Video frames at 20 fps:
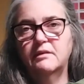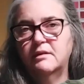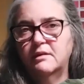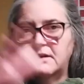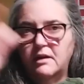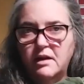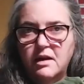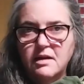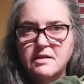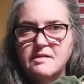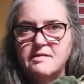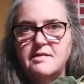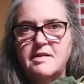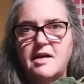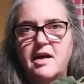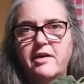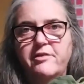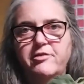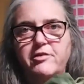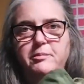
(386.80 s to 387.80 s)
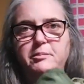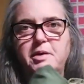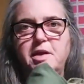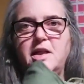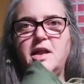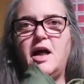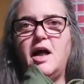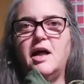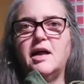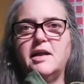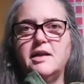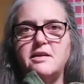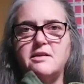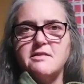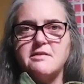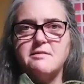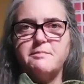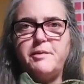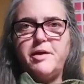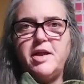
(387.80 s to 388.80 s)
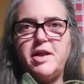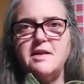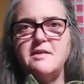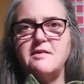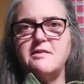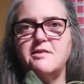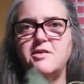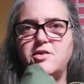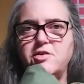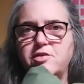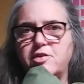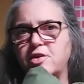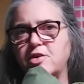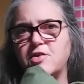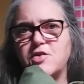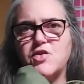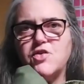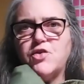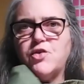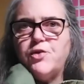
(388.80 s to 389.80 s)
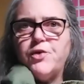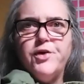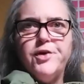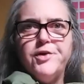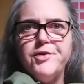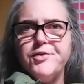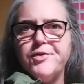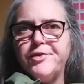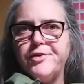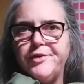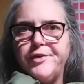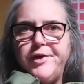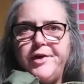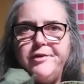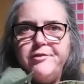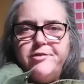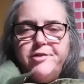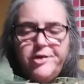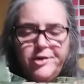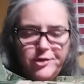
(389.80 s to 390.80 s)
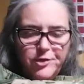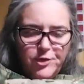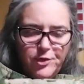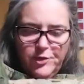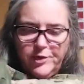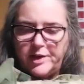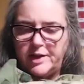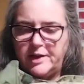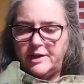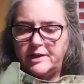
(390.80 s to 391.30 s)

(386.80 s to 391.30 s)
on stuff and be knocking displays over in stores and heaven knows what.